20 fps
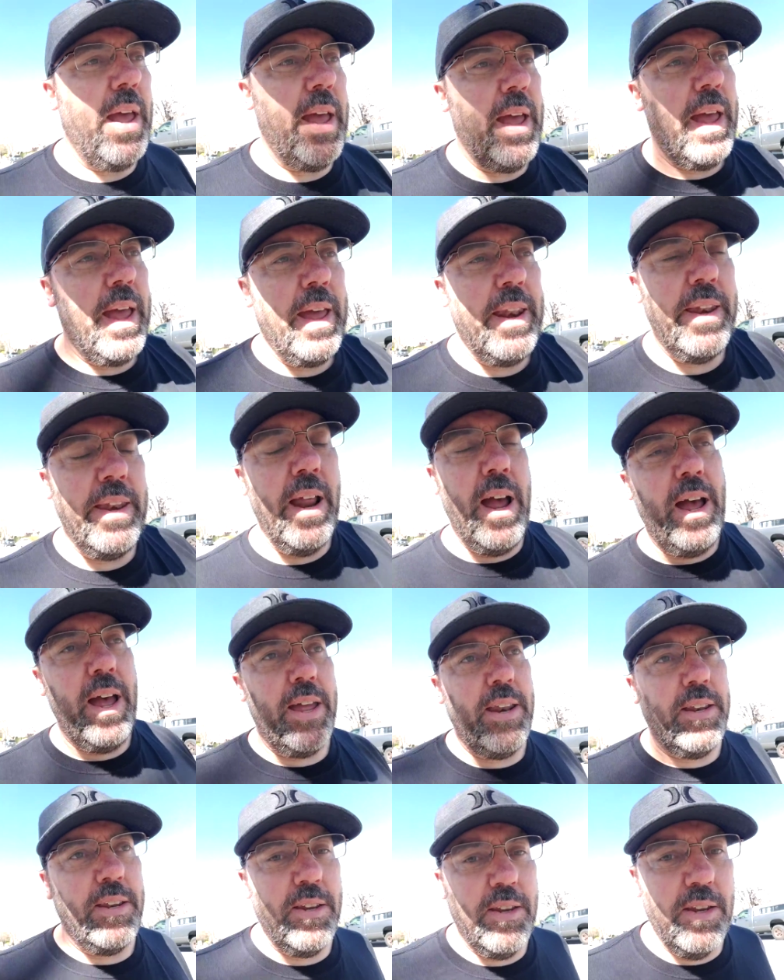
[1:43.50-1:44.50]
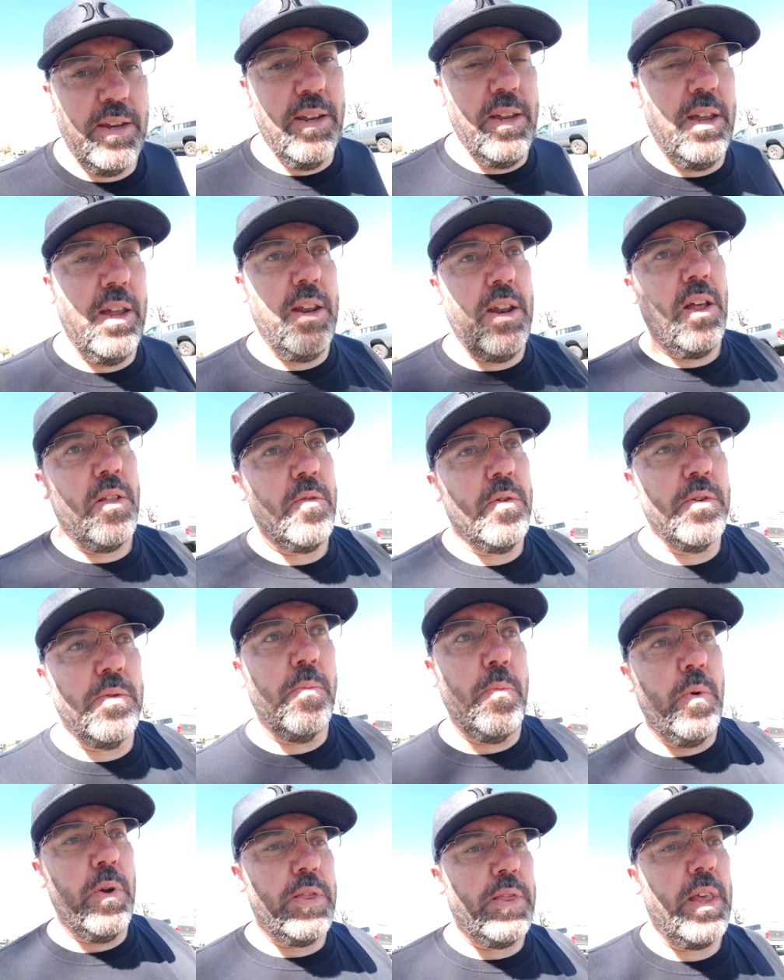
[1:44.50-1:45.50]
and not. In other words,
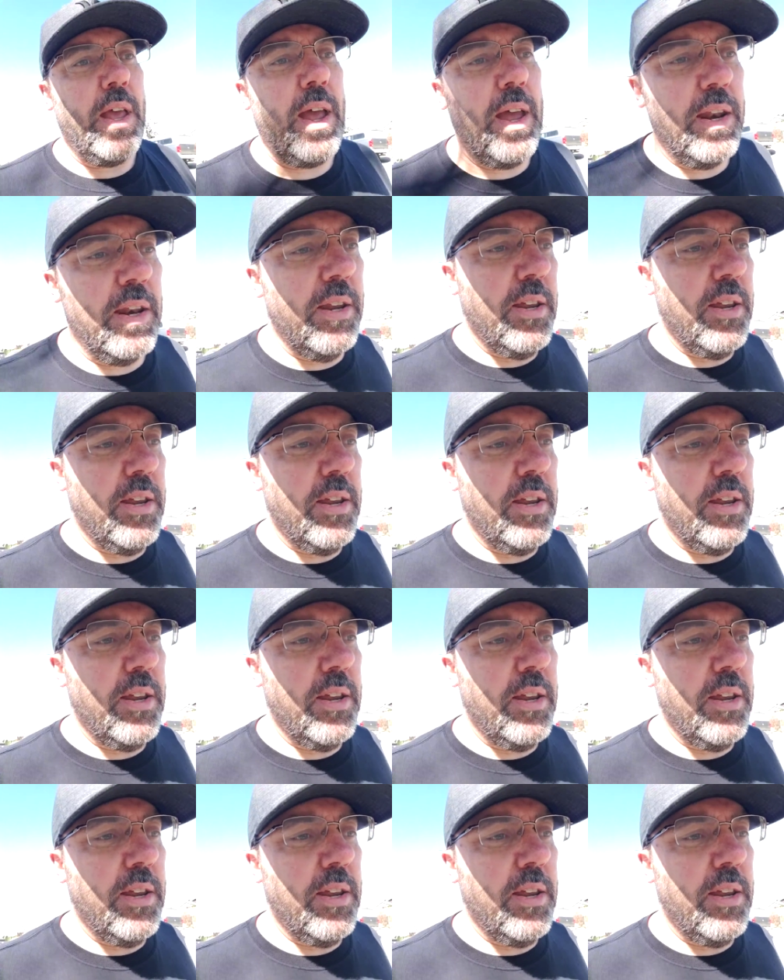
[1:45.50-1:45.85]
with that,